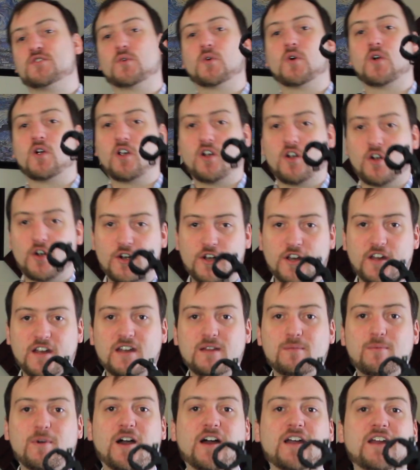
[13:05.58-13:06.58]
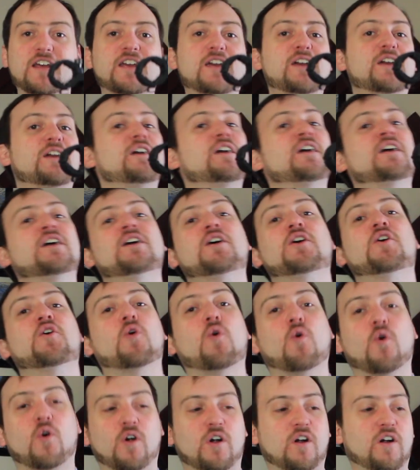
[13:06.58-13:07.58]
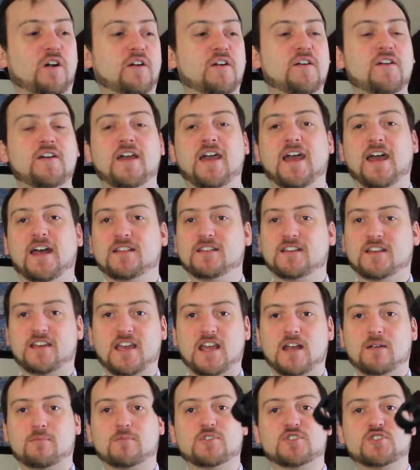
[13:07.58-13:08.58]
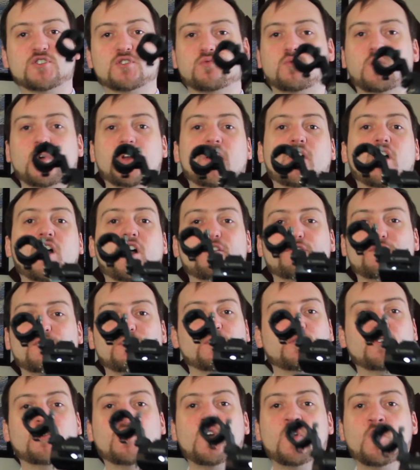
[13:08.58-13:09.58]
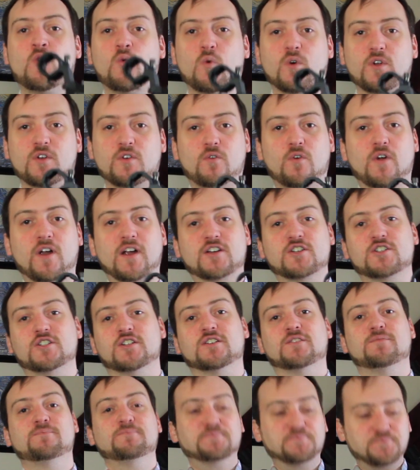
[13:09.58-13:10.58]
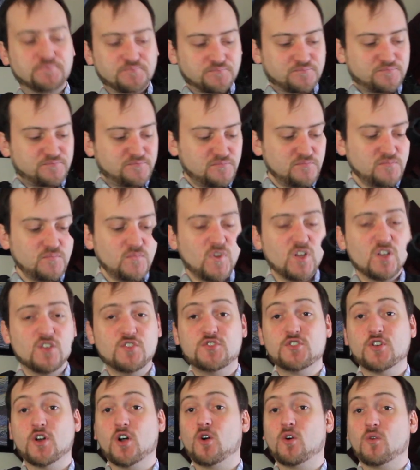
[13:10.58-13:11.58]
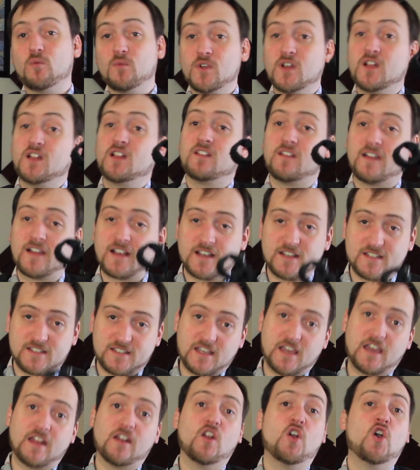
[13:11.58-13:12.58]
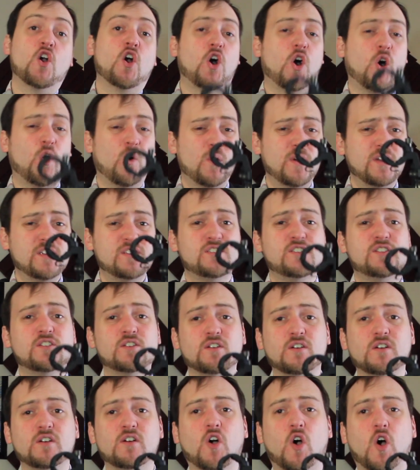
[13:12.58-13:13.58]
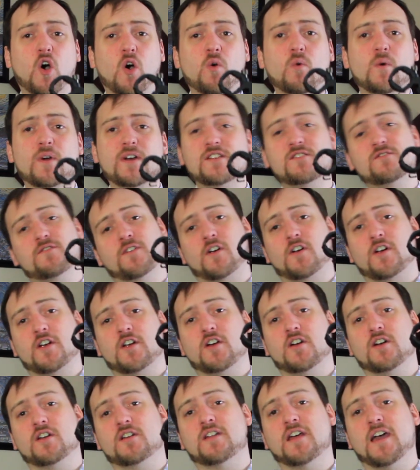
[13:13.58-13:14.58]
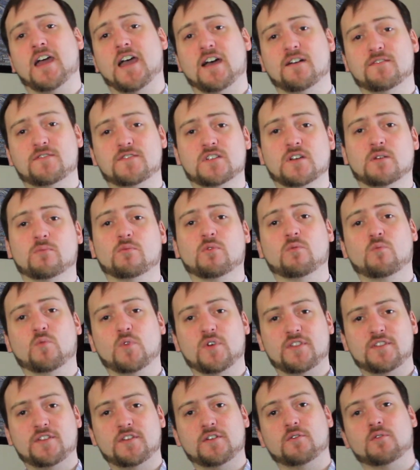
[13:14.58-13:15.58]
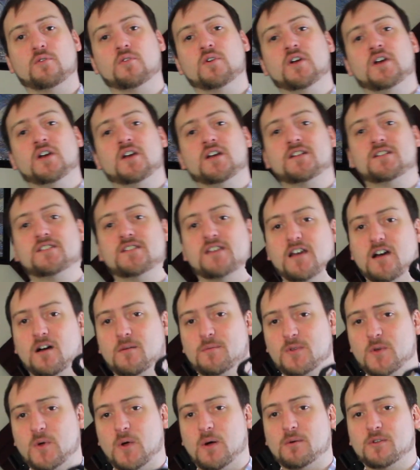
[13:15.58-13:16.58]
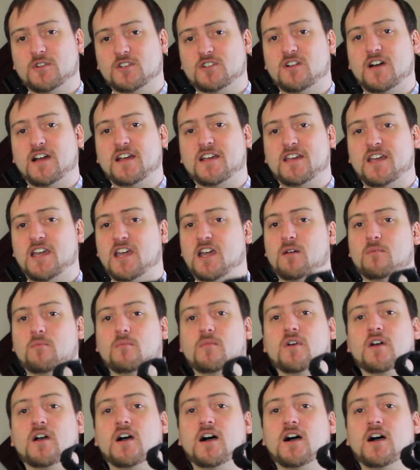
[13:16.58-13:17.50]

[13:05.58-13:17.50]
or hurt anybody or had the camera swing off in one direction. So like I said, always very good to have someone with you to help you out with a Glidecam,